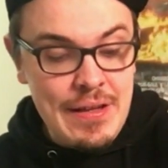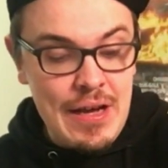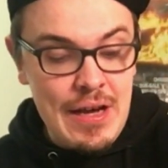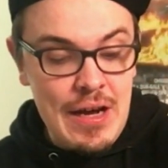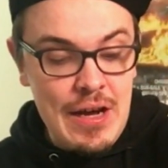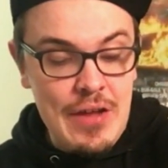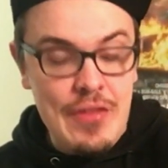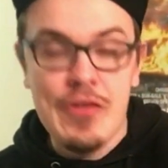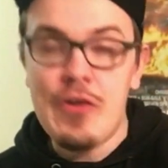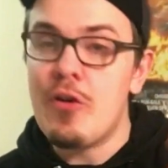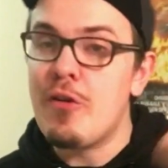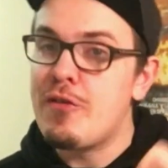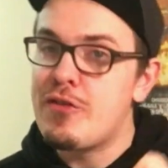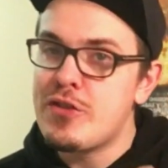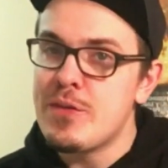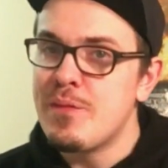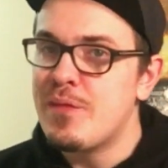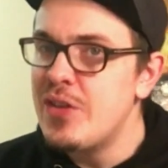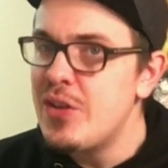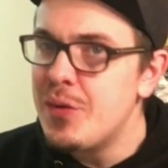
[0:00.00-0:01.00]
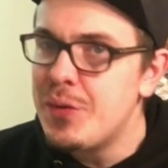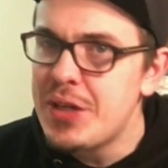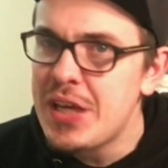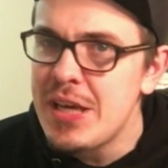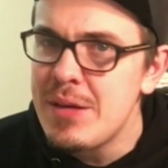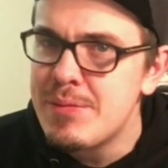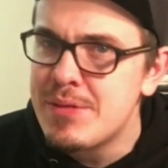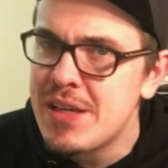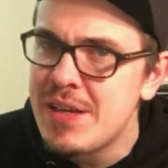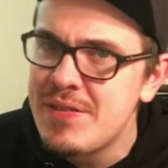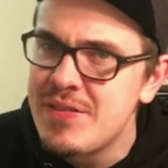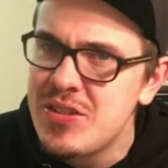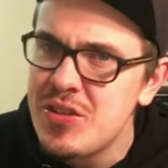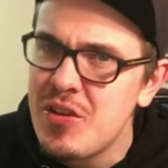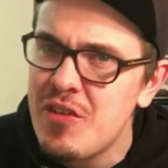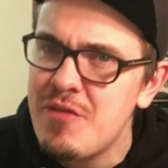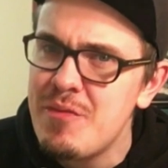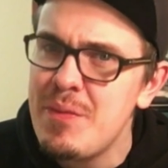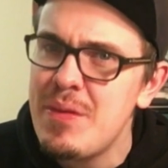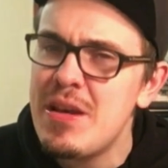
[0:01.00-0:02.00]
There are some video games
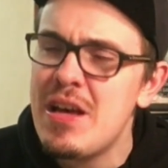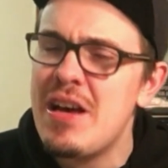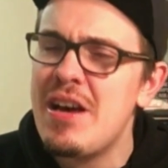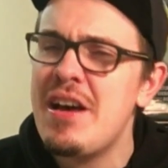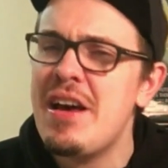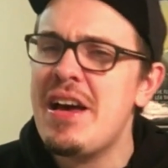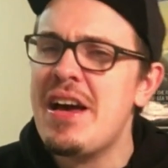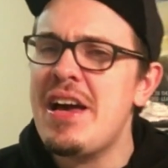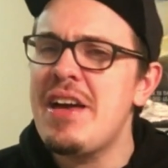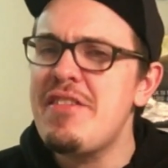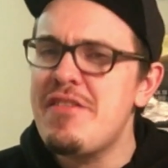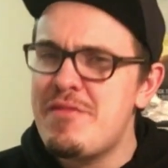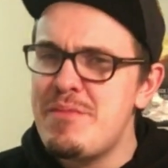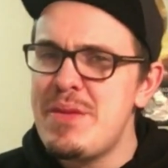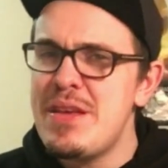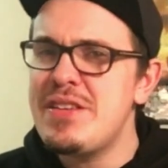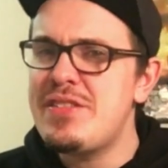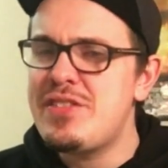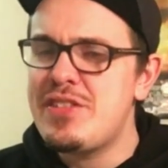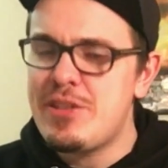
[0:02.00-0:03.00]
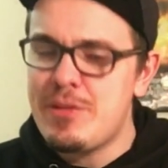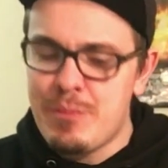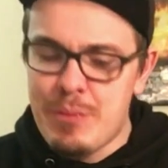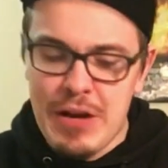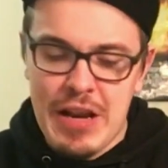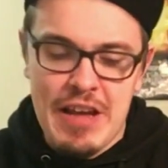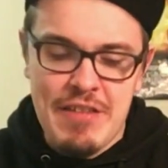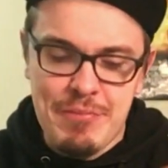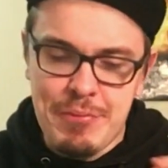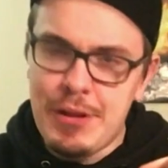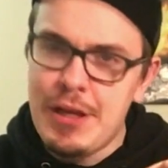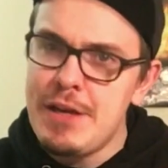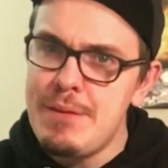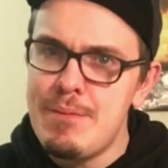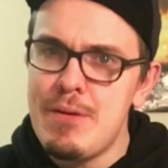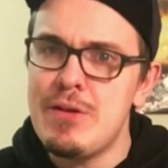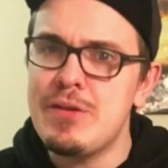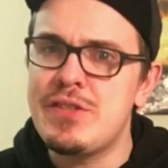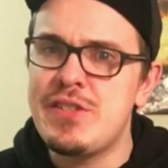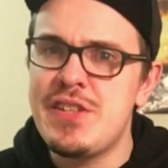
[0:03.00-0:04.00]
I've missed, but I've played
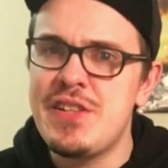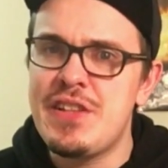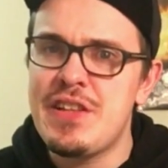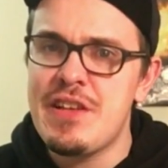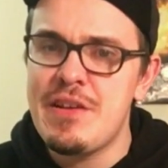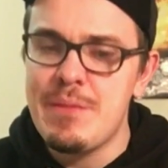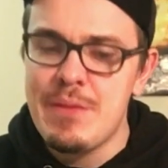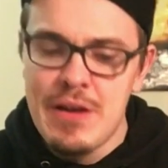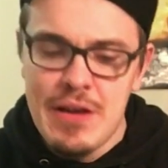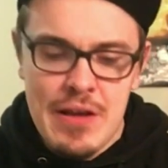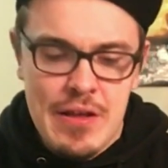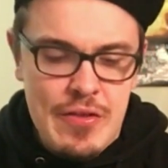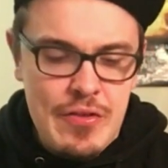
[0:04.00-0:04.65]
most of them.